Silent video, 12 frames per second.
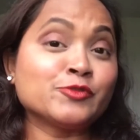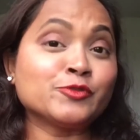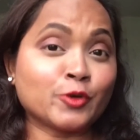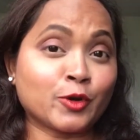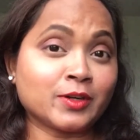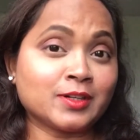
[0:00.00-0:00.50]

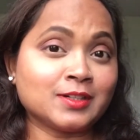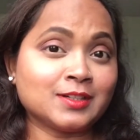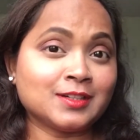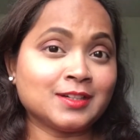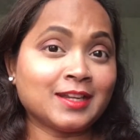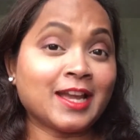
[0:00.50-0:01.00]
for
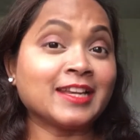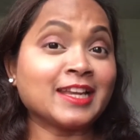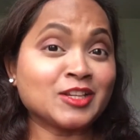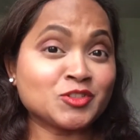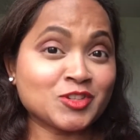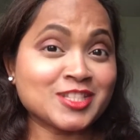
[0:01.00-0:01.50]
an
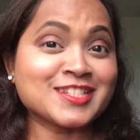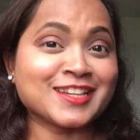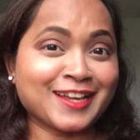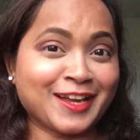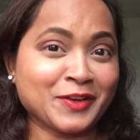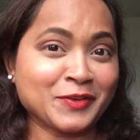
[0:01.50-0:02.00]

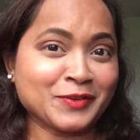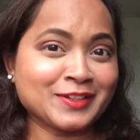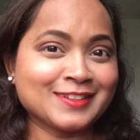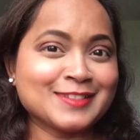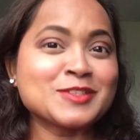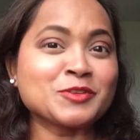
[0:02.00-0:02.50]
interesting eye look.
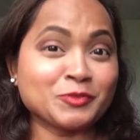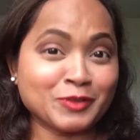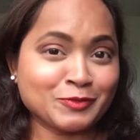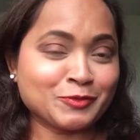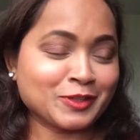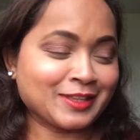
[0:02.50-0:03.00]
So
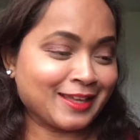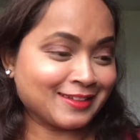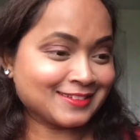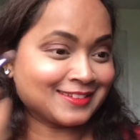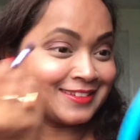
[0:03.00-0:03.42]
wait for that.